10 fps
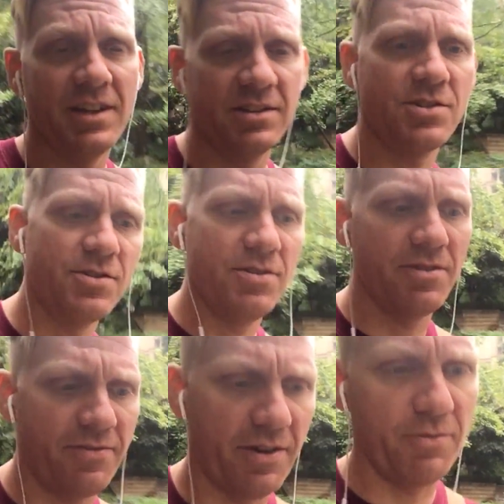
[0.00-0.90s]
They turn
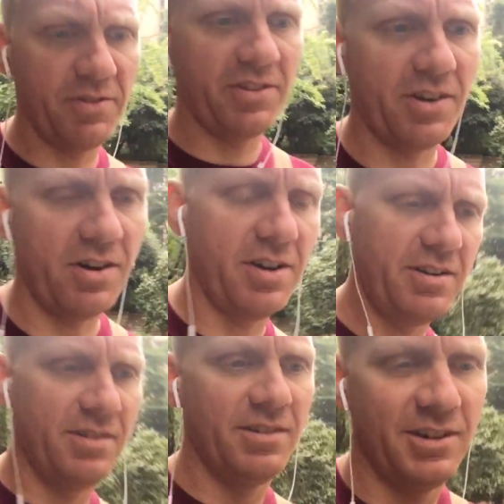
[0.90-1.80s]
the fountains
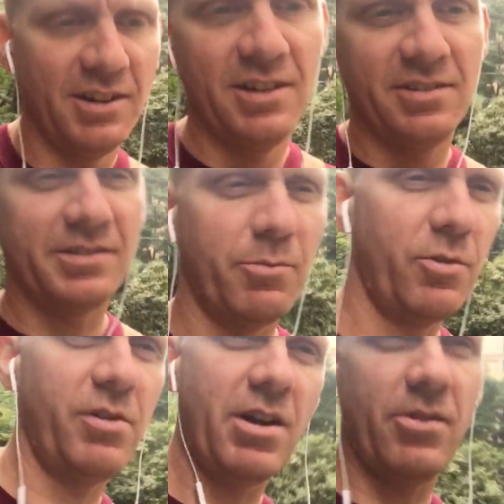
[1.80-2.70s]
on
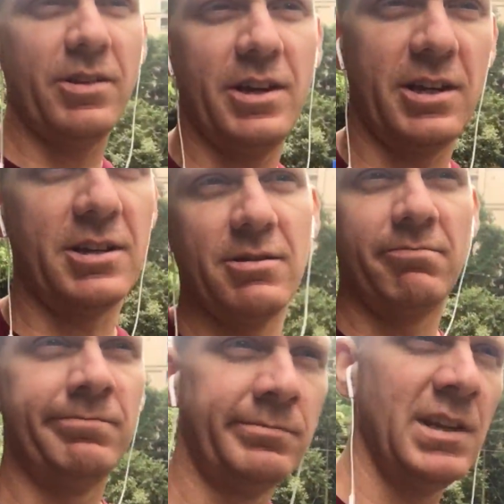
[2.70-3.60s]
somewhere around like
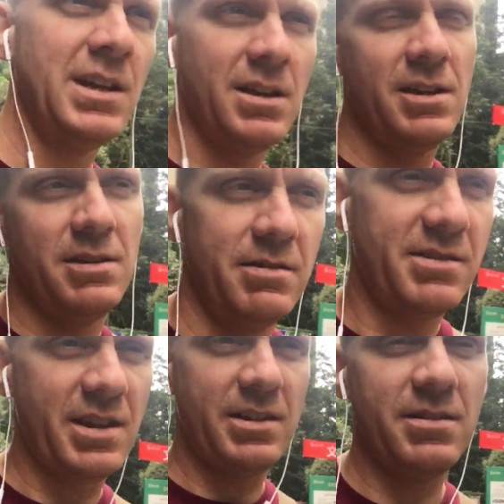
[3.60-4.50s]

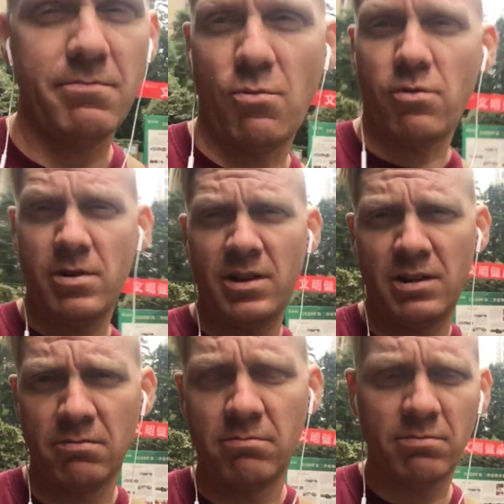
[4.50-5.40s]
10 in the
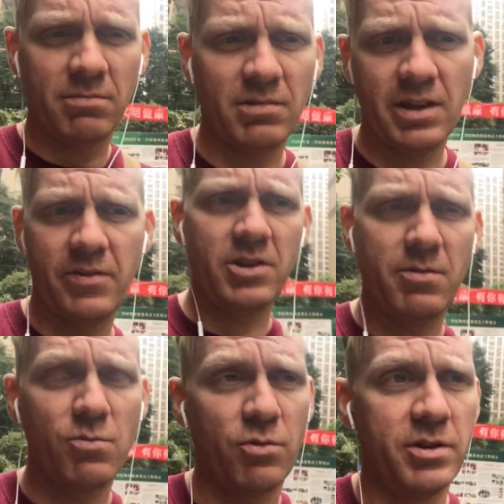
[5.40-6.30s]
morning, 11 in
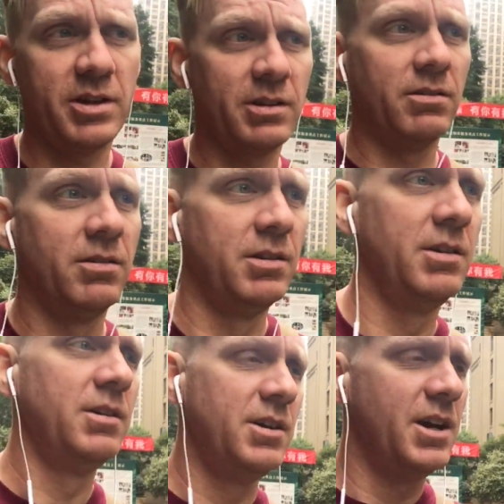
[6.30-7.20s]
the morning,
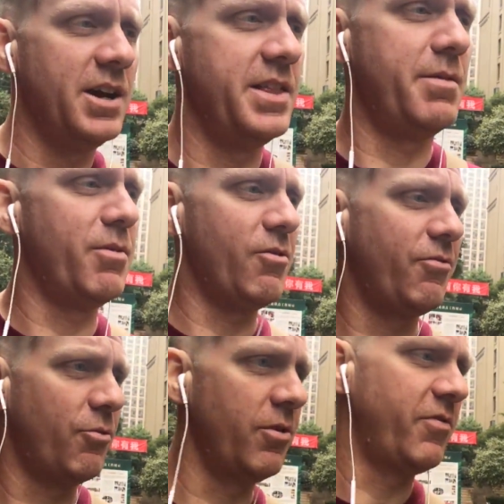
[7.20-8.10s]
and then about
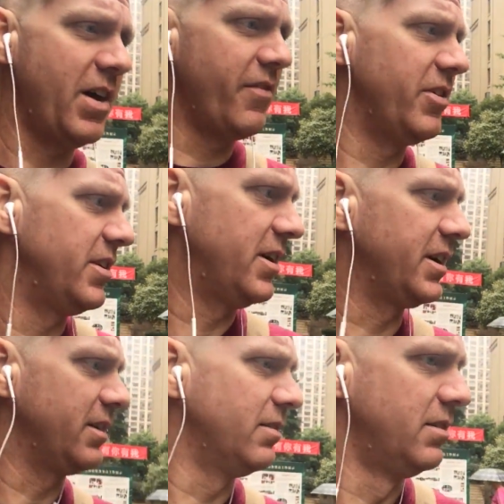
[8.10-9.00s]
4 or 5 at
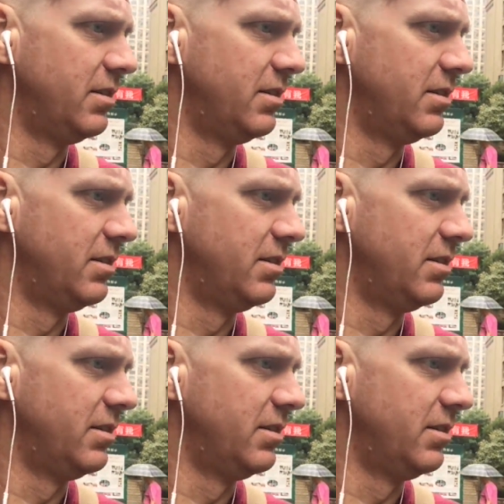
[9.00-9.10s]
night.